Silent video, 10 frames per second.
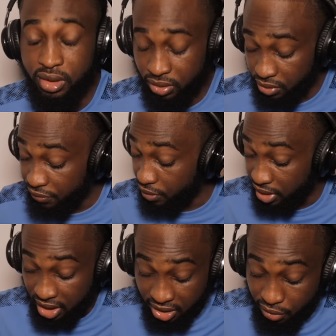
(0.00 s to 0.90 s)
It's good
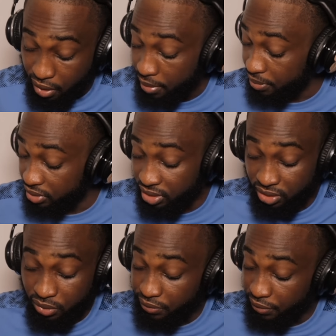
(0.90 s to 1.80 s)
for Ghanaian rappers.
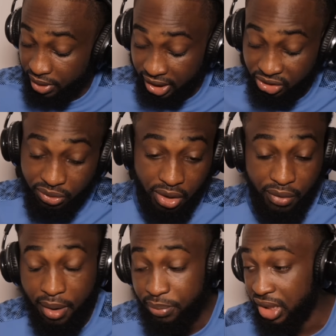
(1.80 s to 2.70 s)
It's good for
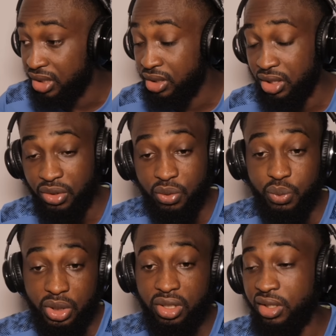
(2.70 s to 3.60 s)
Nigerian rappers. You know,
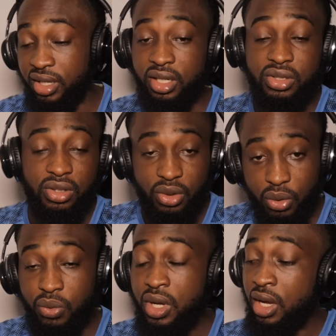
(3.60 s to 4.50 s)
we're going to get to
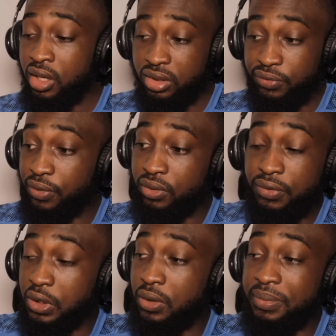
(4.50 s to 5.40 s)
know
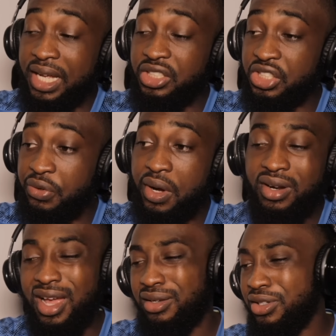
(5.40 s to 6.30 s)
for some
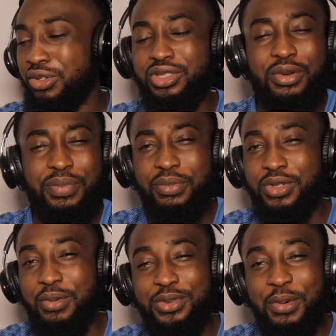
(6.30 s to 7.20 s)
Nigerian, like, you know, some
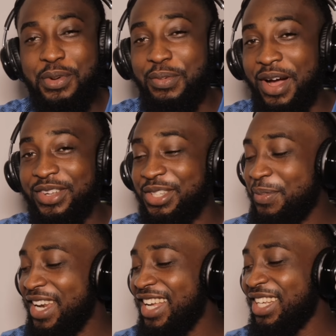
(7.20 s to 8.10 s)

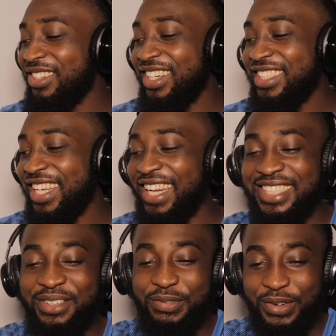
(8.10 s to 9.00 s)
Ghanaians actually say
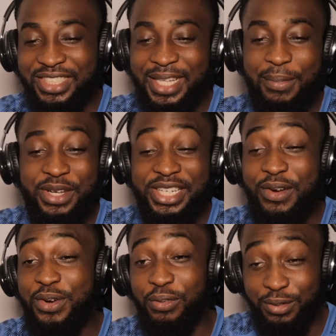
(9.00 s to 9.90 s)
it's the first time they're
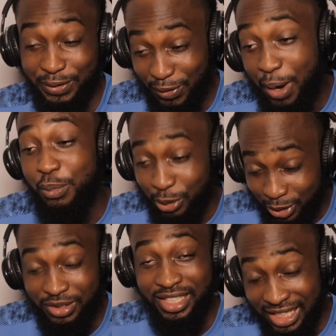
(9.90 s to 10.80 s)
hearing of
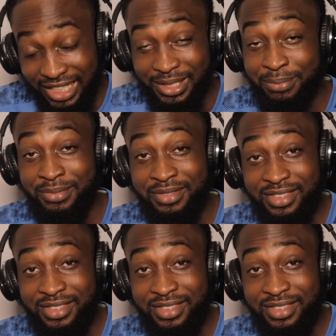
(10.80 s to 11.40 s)
Dremo today.